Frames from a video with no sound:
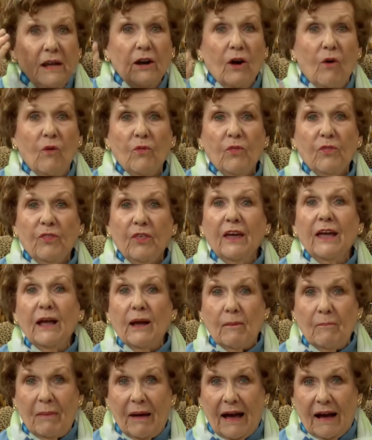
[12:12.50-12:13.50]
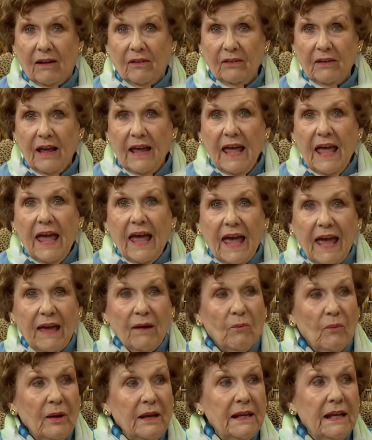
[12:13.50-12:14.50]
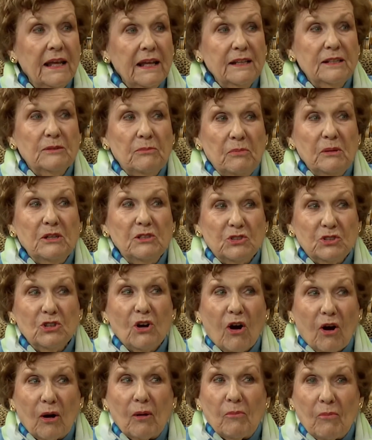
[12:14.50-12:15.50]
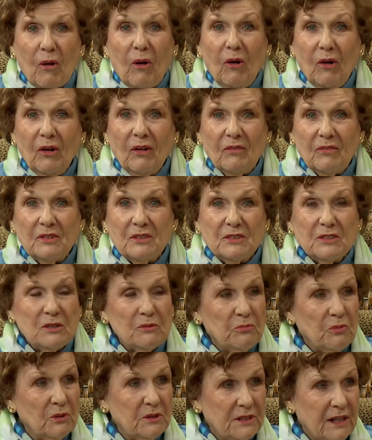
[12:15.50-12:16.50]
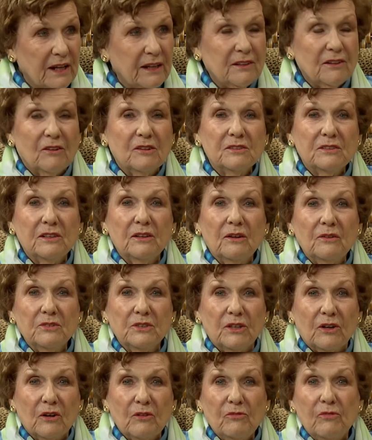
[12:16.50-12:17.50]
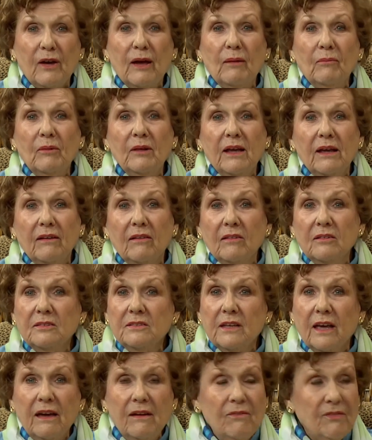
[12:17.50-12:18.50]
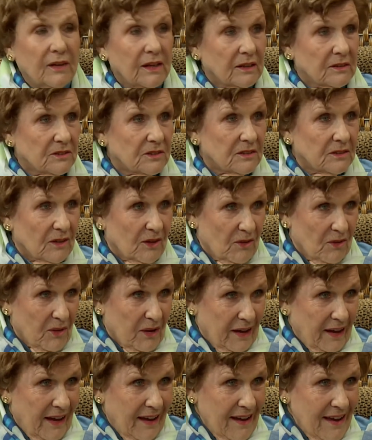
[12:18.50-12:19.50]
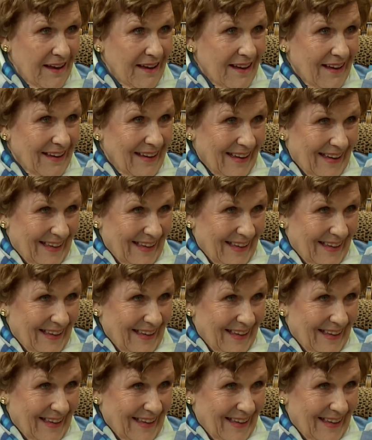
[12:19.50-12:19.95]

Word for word: don't think about. And we need to be sharp, all of us, to protect ourselves and our family and our savings. Okay? Mm